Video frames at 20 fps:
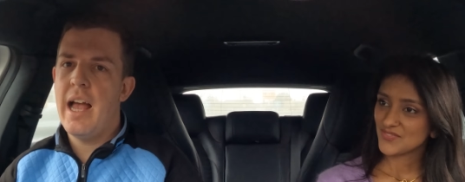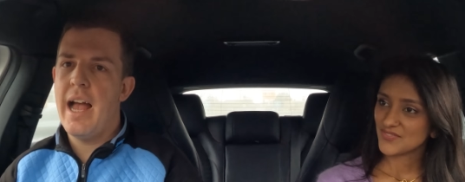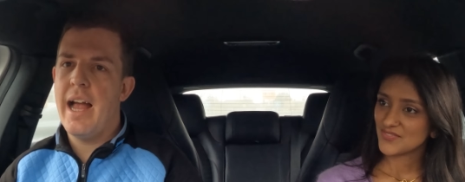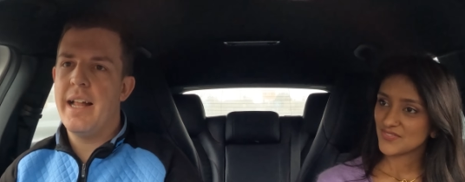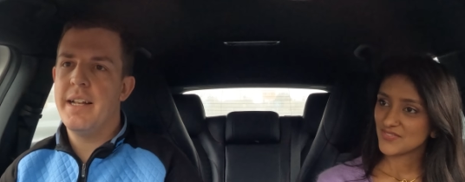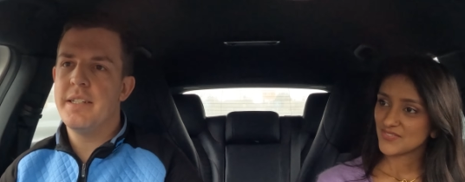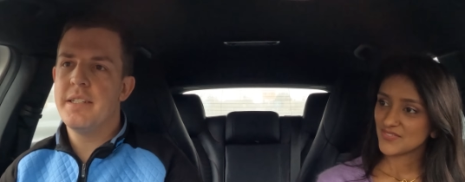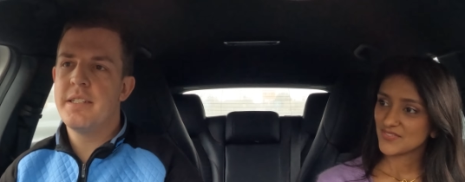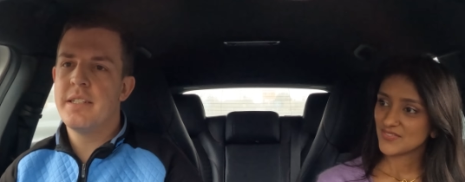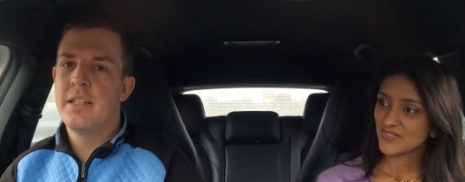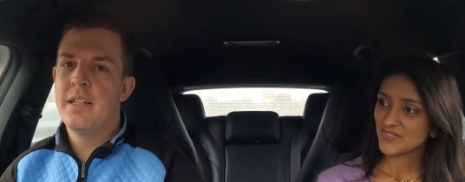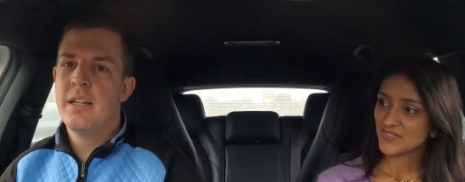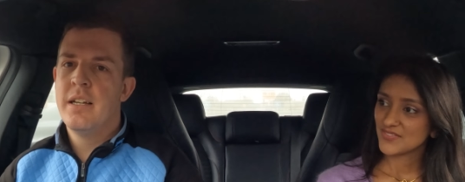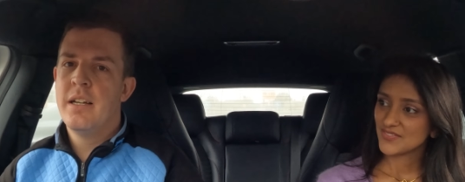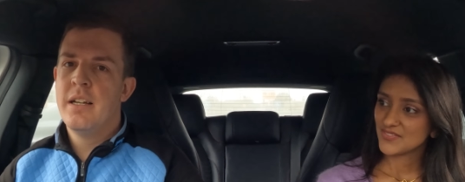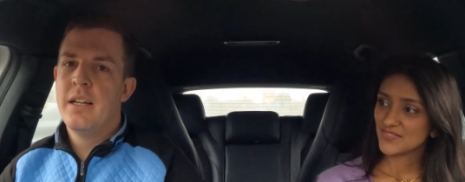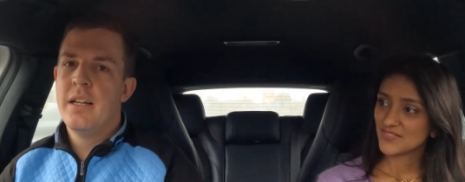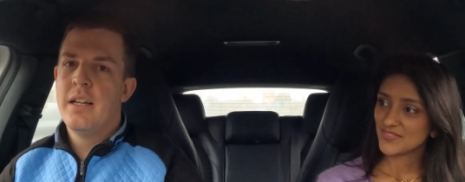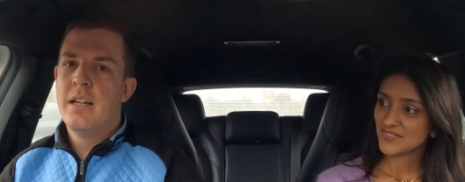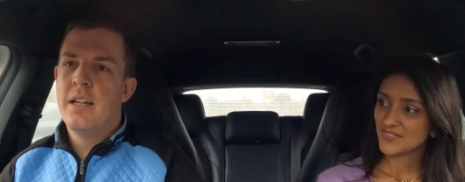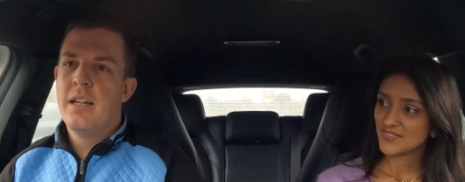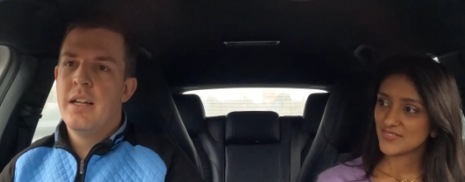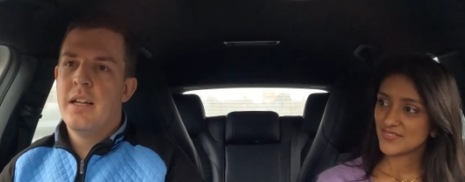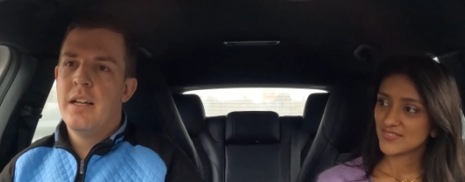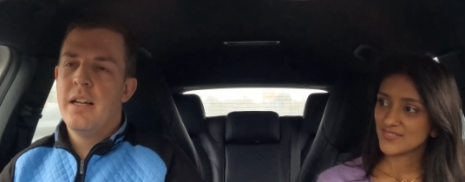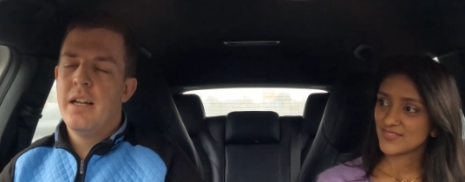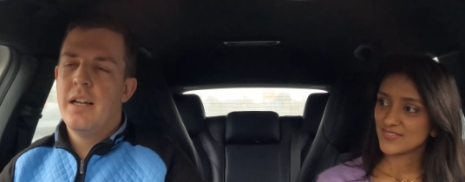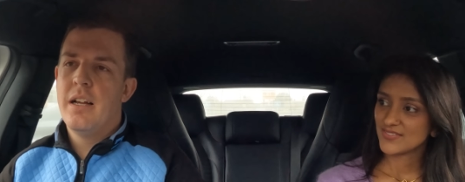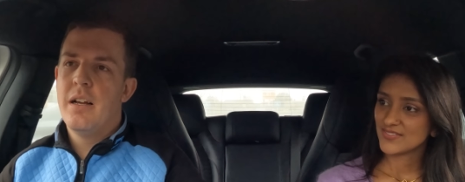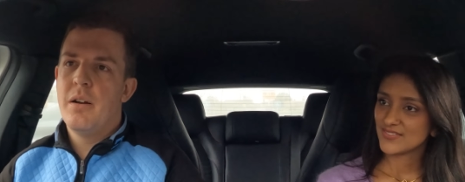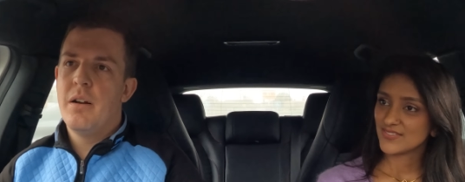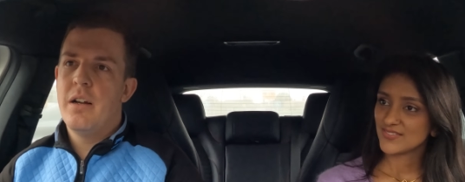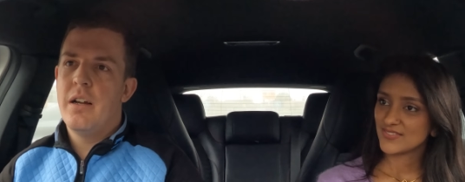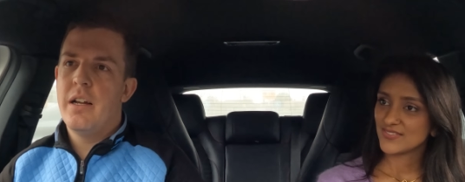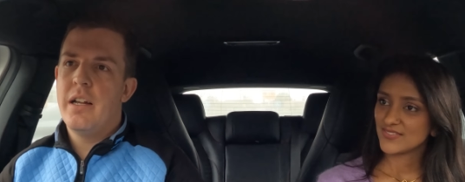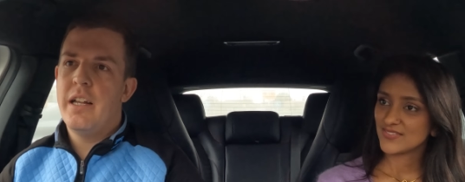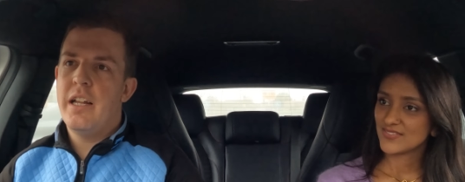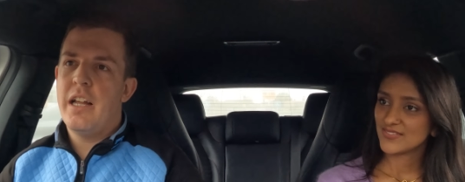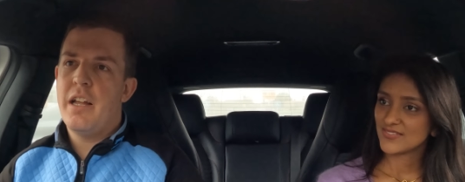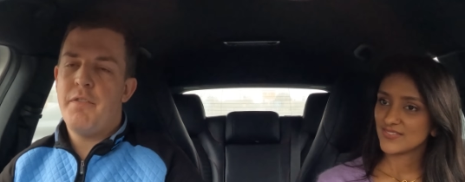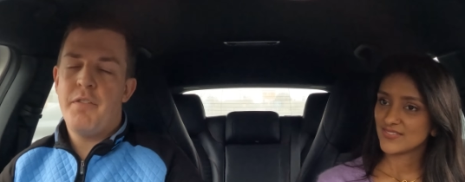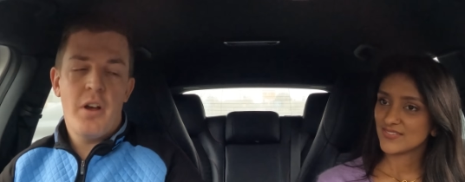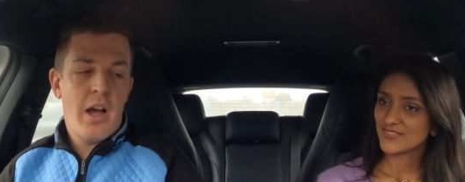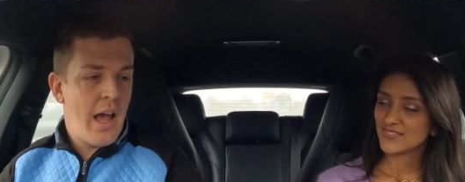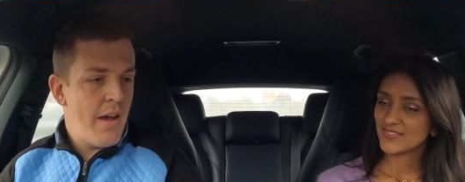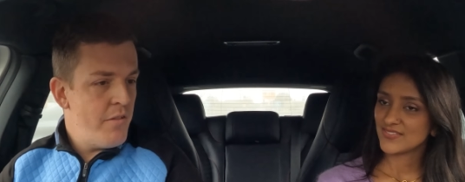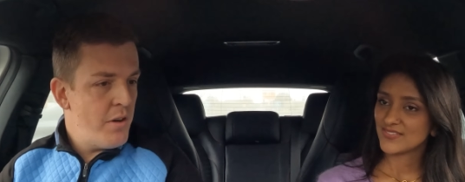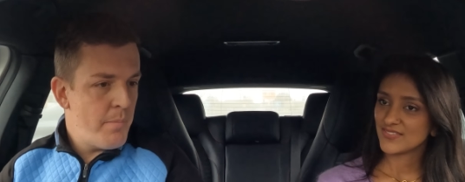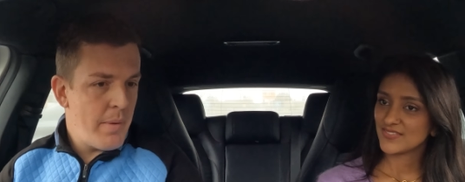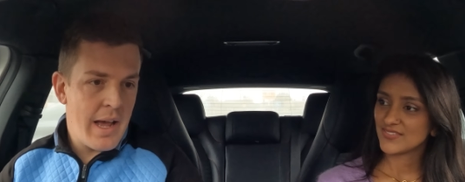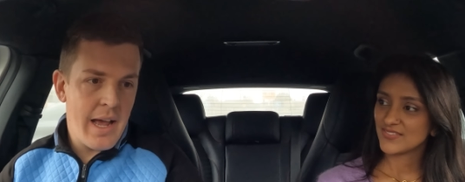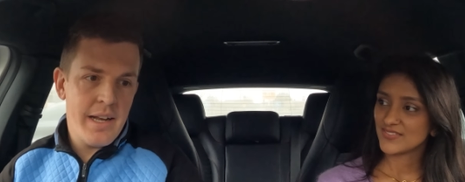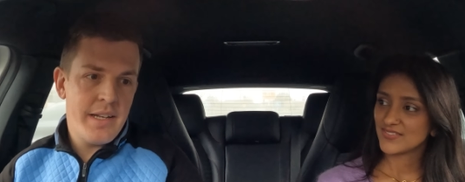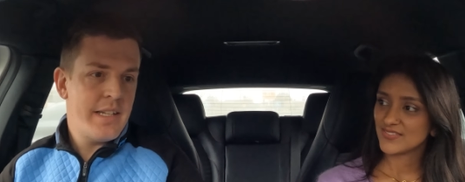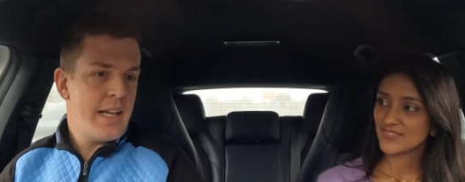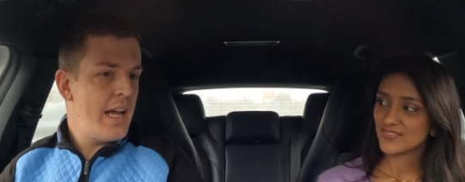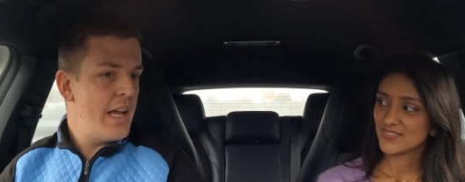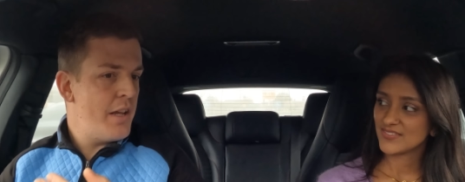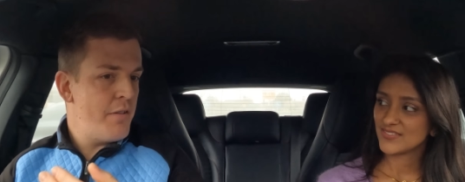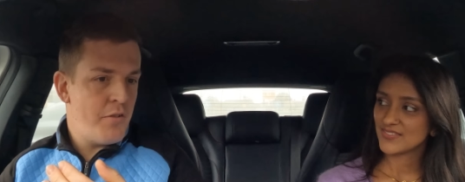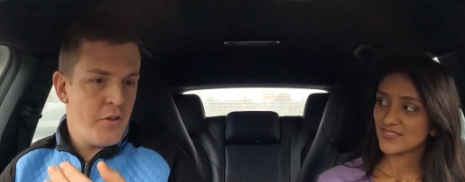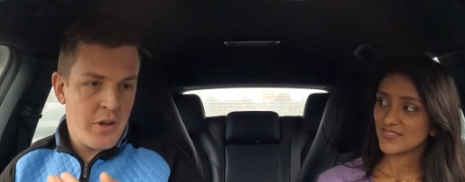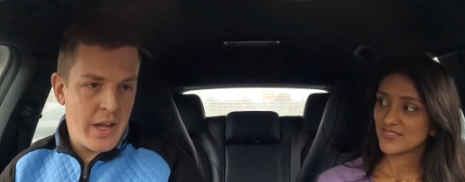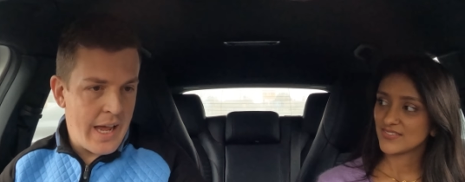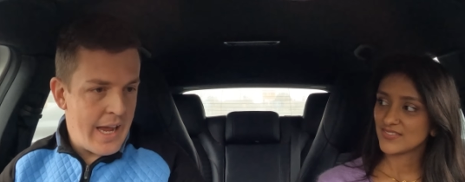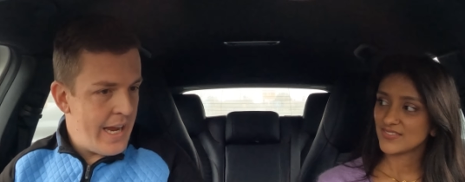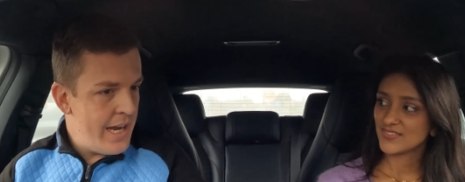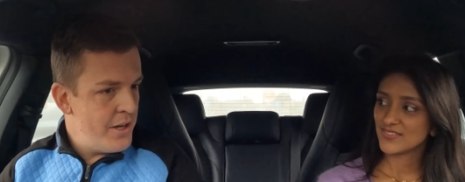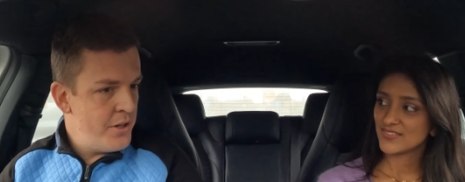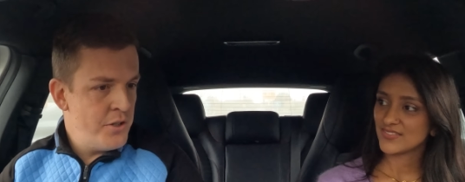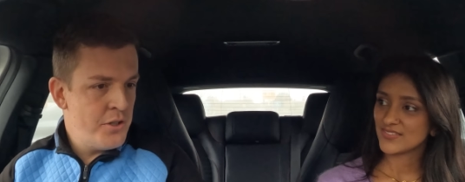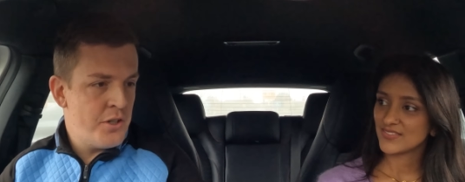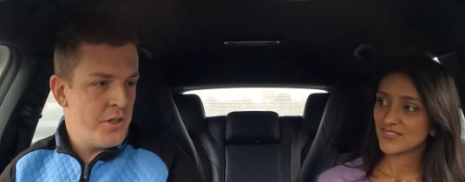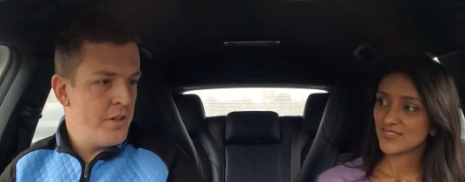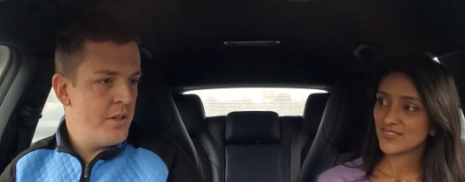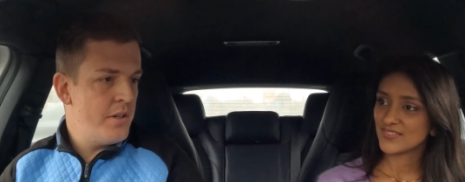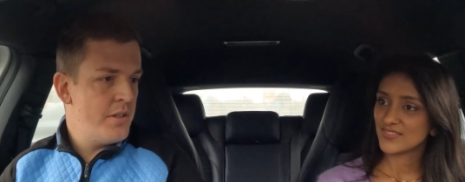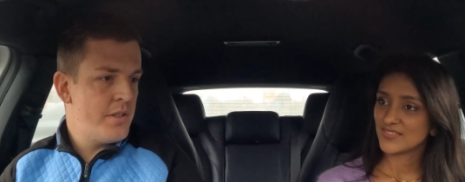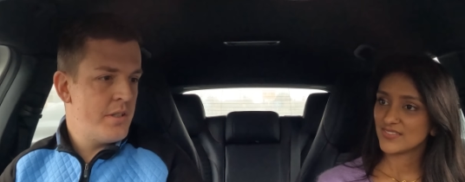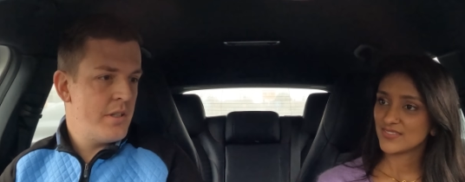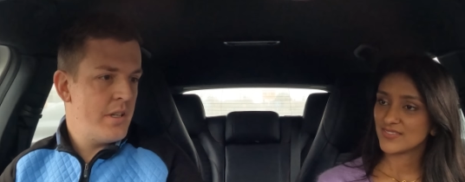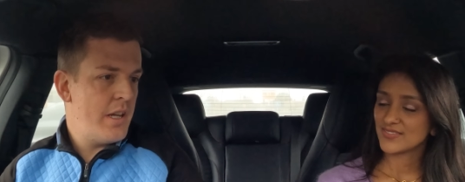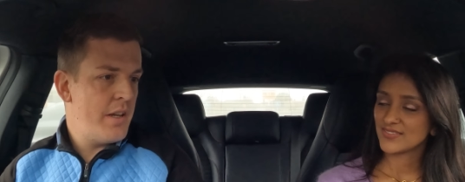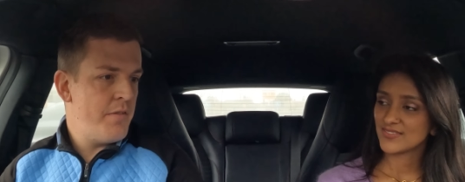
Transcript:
Speaker 1: And if you're having a bad day, if you get injured,